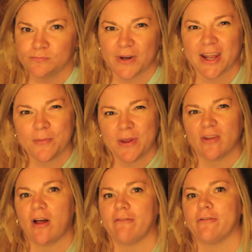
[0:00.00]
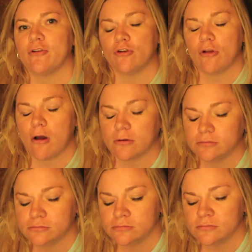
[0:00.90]
but I could be a lot further
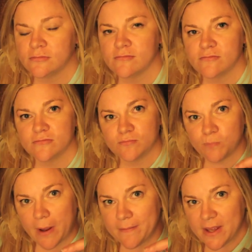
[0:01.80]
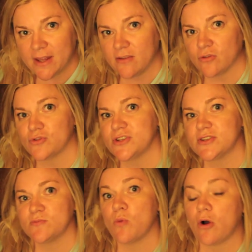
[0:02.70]
along by making those
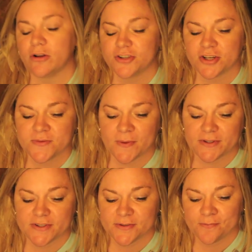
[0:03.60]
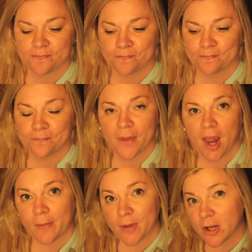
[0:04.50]
small adjustments.
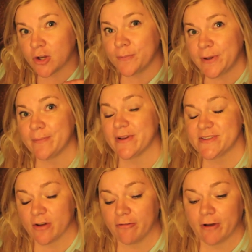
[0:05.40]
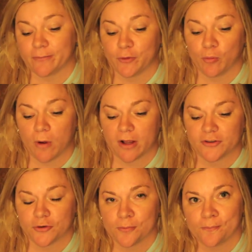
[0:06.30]
I'm not going to beat myself up too
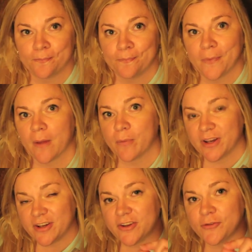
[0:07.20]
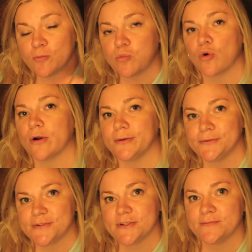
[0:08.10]
much, but it is
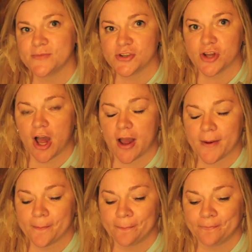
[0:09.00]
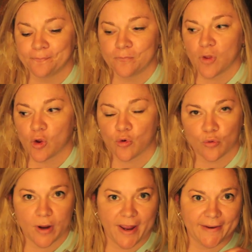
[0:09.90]
important to not
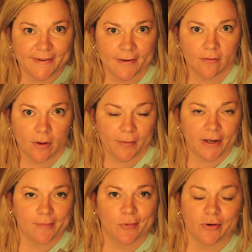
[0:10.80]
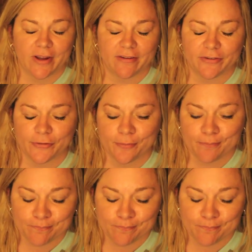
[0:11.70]
create limiting beliefs.